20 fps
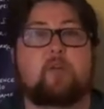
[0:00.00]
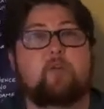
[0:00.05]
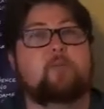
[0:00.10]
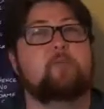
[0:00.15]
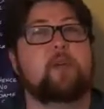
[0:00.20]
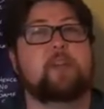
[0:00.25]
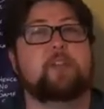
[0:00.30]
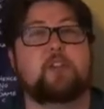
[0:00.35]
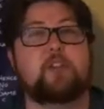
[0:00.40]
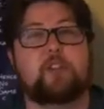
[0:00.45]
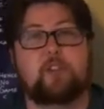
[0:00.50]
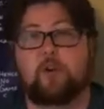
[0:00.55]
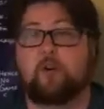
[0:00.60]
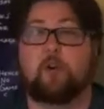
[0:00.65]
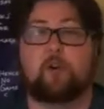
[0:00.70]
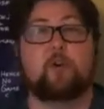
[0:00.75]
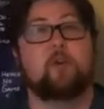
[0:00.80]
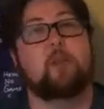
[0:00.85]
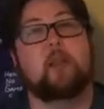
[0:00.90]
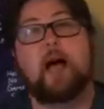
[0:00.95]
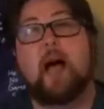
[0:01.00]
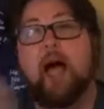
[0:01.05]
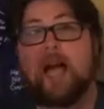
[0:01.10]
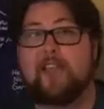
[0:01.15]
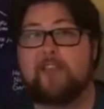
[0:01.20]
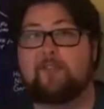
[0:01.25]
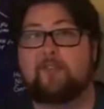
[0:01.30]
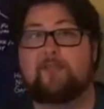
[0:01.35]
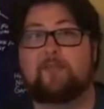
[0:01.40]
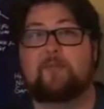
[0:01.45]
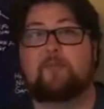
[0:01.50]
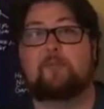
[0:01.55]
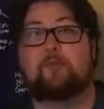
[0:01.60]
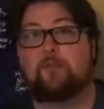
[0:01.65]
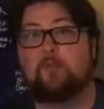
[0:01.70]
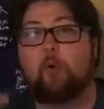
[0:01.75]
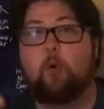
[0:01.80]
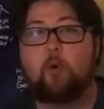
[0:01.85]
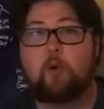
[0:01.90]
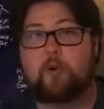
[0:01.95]
piece of dirt and live
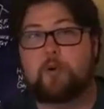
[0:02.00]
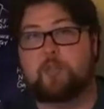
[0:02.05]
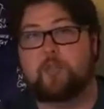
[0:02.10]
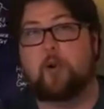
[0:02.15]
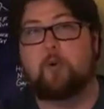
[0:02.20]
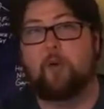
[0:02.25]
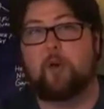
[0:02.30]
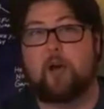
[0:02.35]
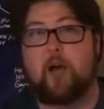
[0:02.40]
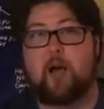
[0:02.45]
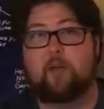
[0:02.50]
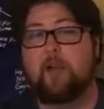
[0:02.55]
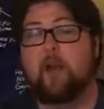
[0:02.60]
mortars going off.